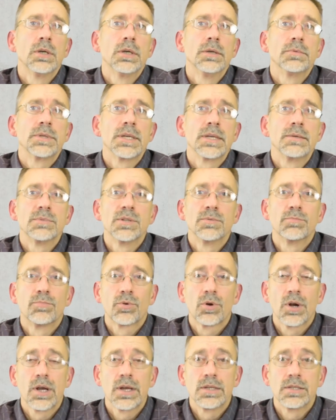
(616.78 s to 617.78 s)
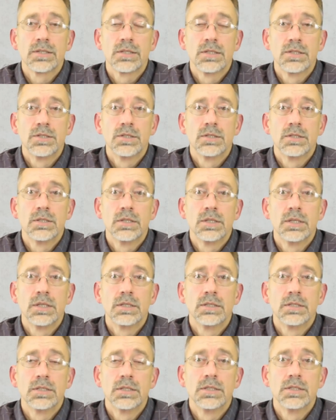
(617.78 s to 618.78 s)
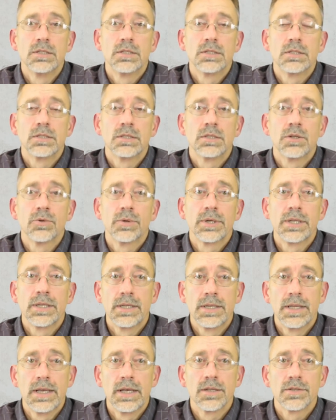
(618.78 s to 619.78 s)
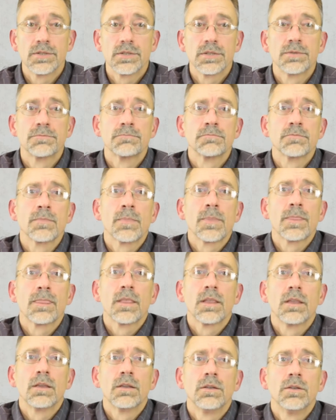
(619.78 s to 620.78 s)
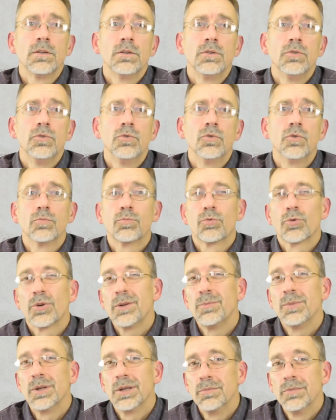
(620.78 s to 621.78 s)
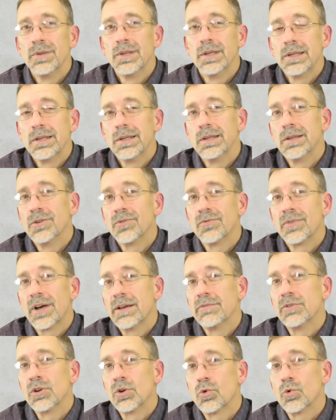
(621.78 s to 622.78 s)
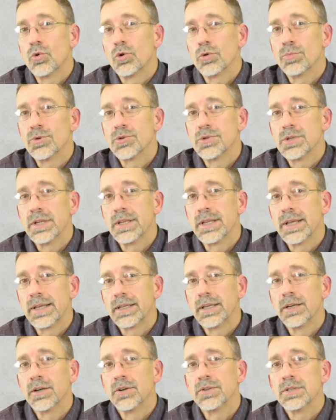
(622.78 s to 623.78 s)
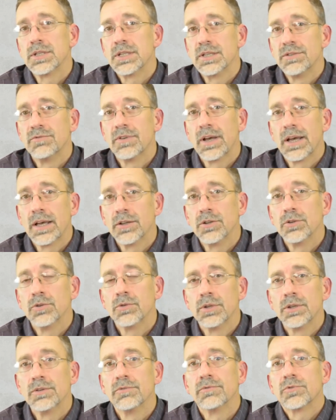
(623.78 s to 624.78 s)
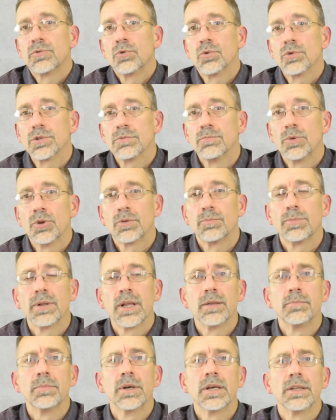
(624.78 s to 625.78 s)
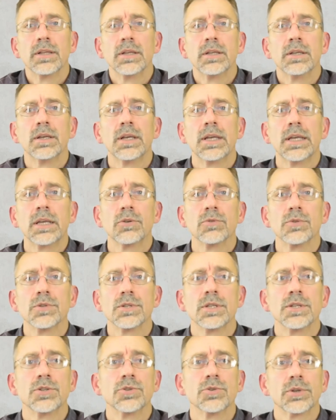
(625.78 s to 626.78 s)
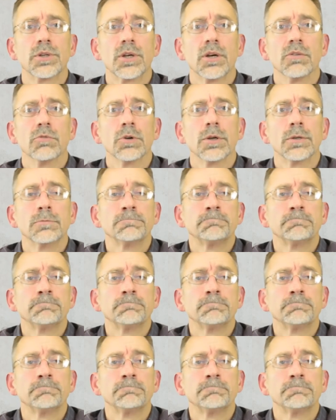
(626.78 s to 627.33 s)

times the price that is already announced, your premium then is 5.25% of that guaranteed value, and of course multiplied by the acres that you're covering.